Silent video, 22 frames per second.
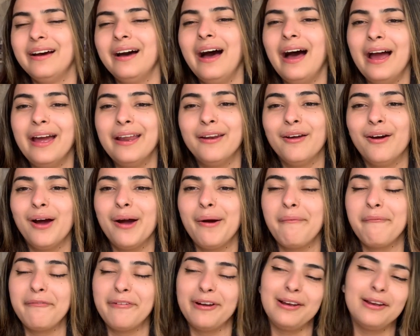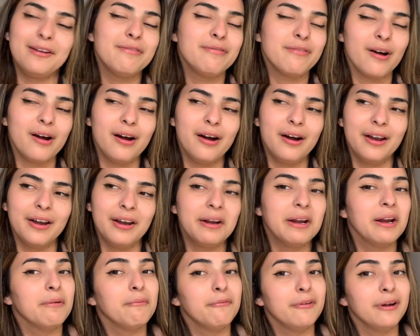I know I'm really fun and
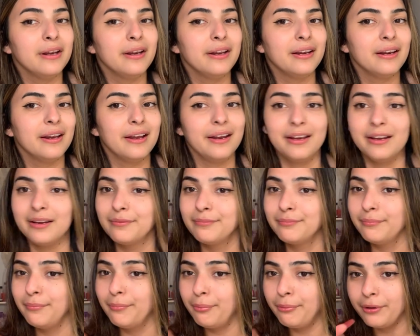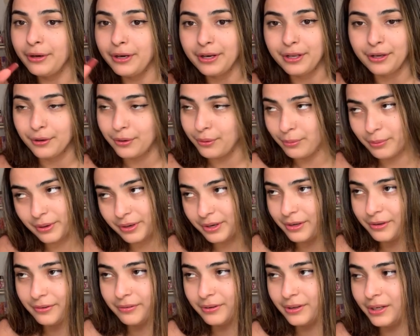I'm really like pretty or
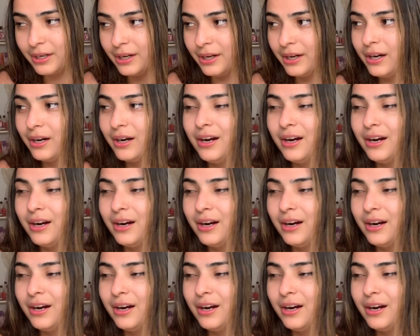whatever.